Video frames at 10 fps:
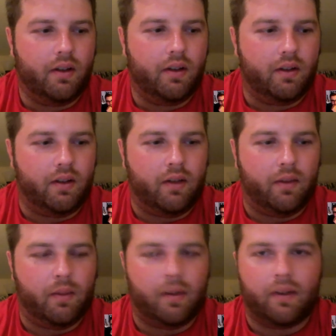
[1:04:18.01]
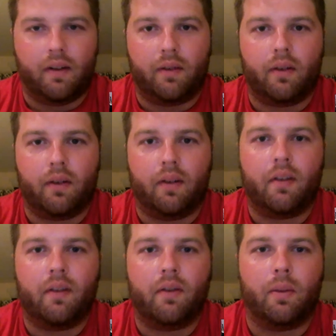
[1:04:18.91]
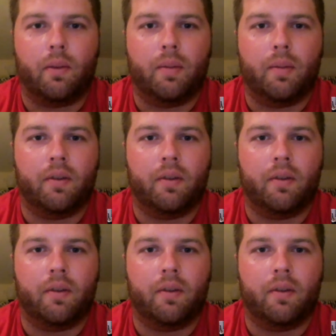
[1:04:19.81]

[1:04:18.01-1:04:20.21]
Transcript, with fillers: see if it makes a difference for people,